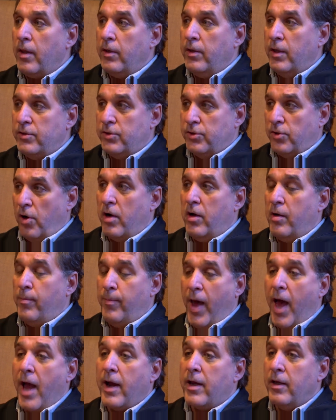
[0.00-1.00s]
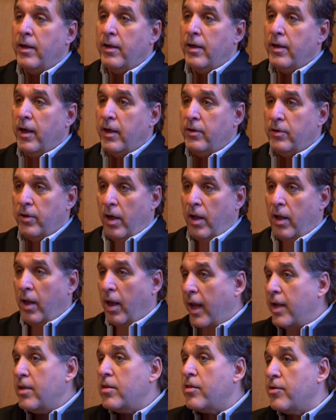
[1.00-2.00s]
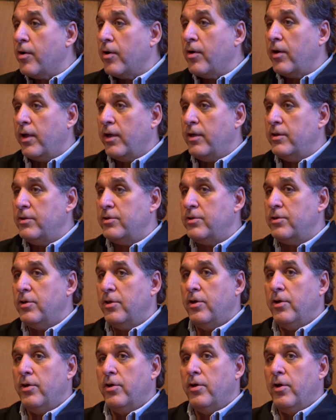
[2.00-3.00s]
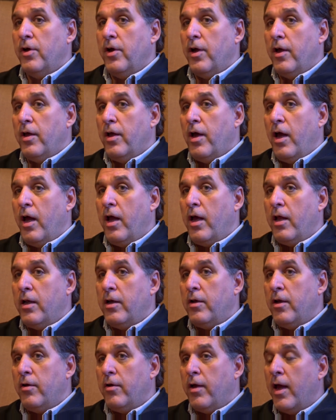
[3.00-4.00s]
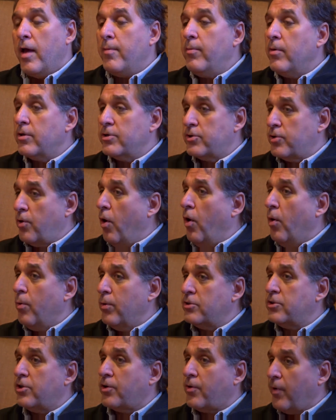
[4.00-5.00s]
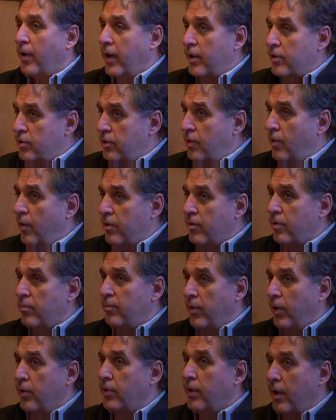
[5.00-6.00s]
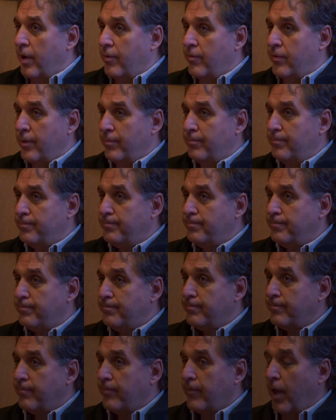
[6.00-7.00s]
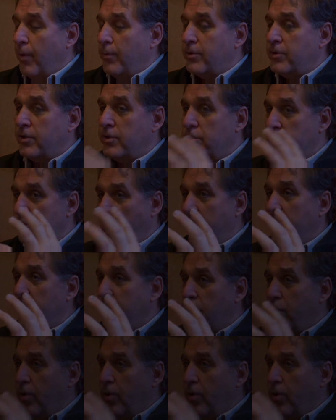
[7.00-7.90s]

that started back in the late 30s. And Himmler's goal was to create 200 million of them. That was his stated